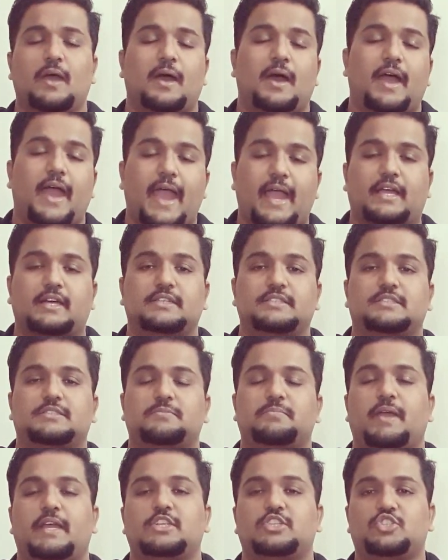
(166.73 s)
hackers
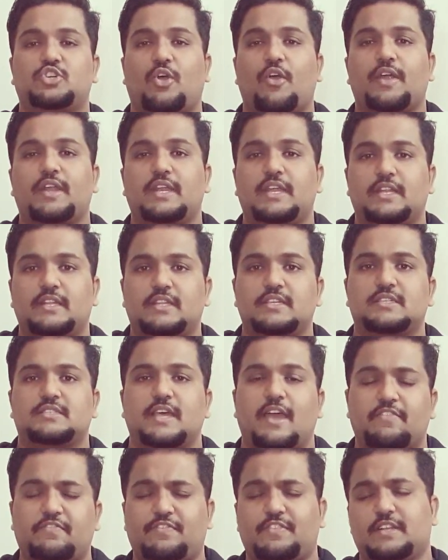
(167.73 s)
might join in this
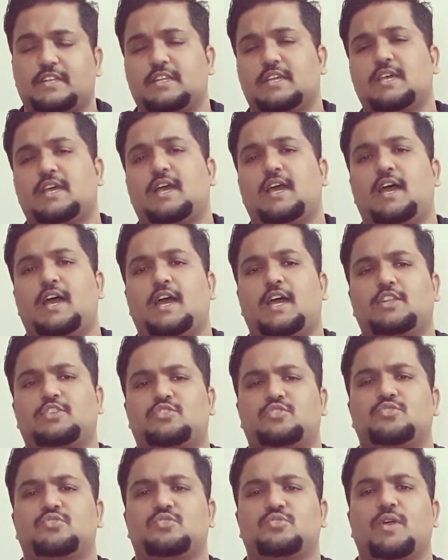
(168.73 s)
effort
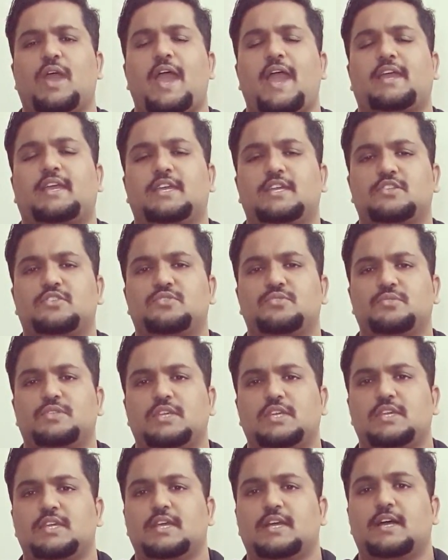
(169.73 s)
to hack into
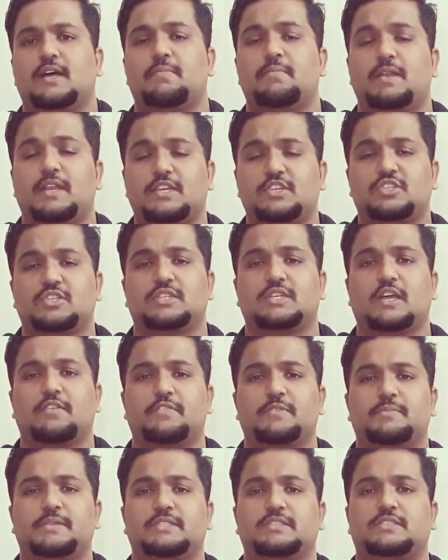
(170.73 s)
the Malaysian
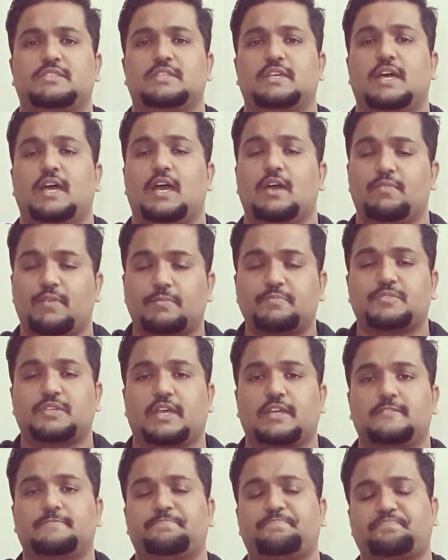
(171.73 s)
government's
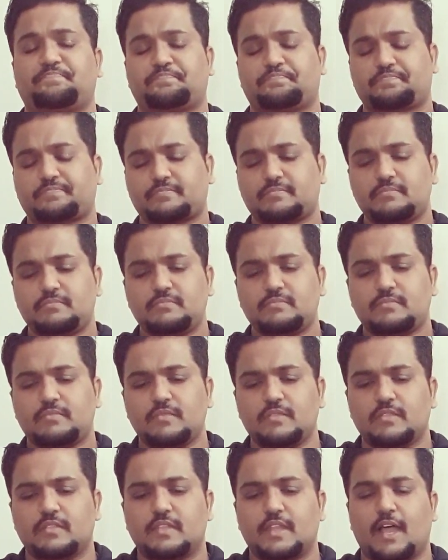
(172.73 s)
website.
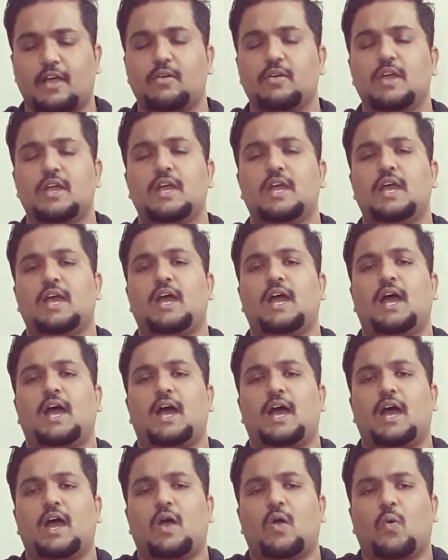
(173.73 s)
Now,
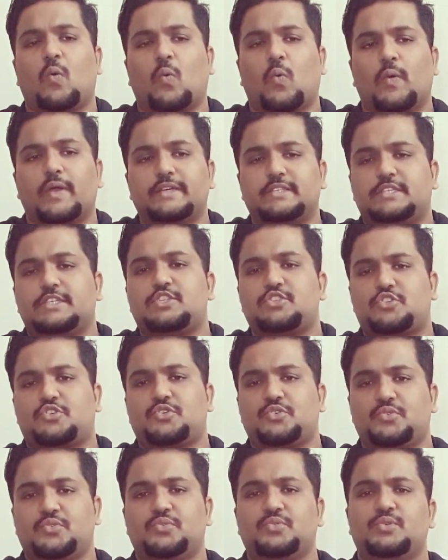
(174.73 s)
is it
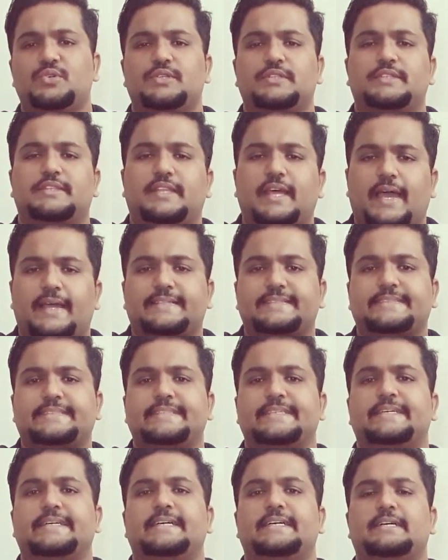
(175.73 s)
true that
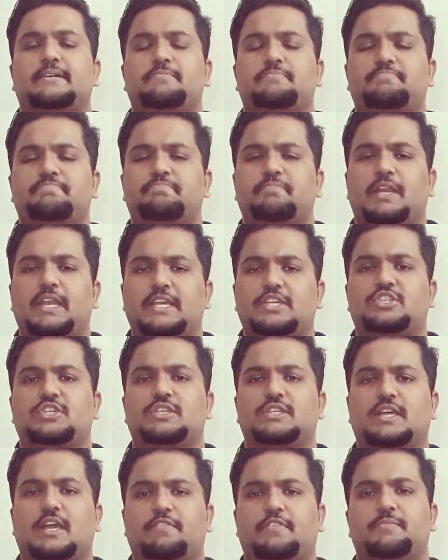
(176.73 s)

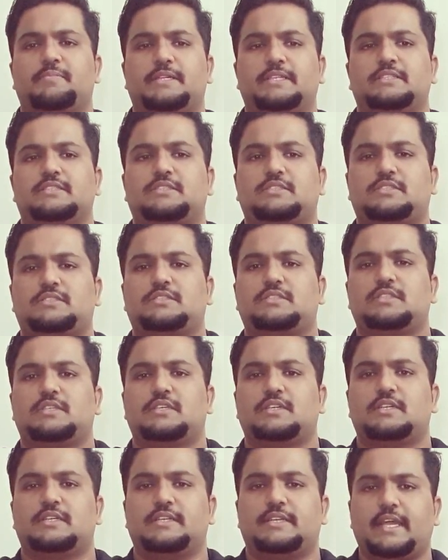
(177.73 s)
Malaysian government's
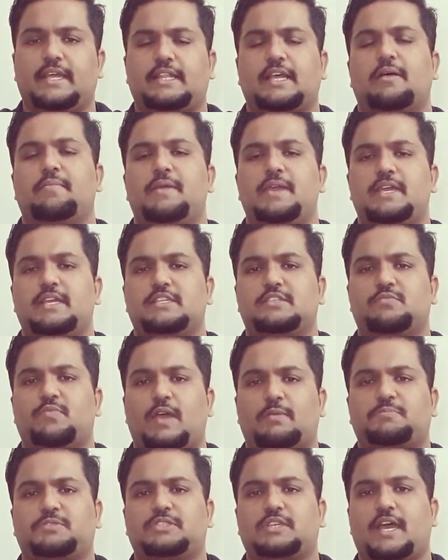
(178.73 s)
database,
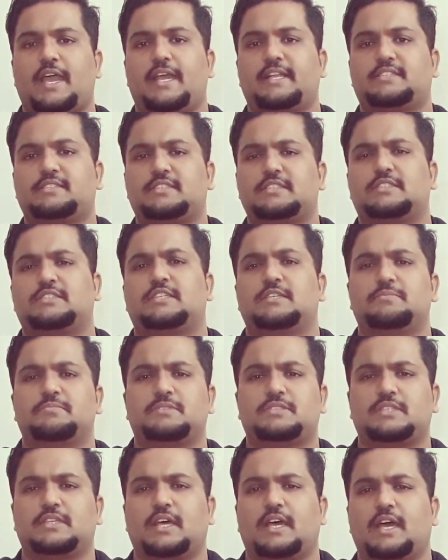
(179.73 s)
website,
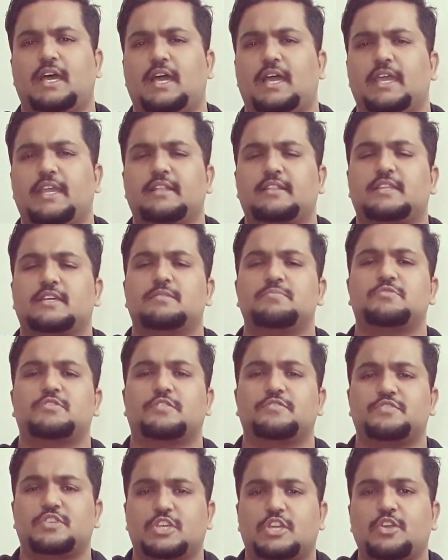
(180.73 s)
systems, in terms
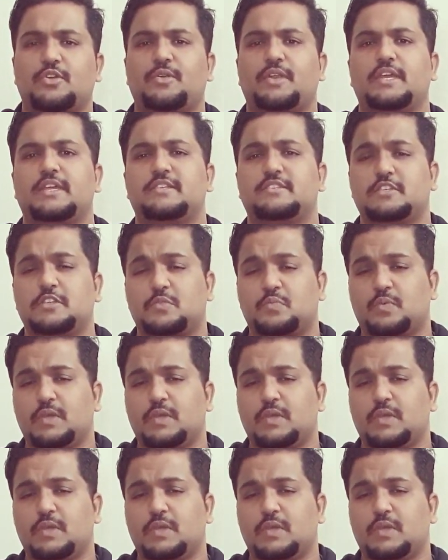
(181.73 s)
of security, is it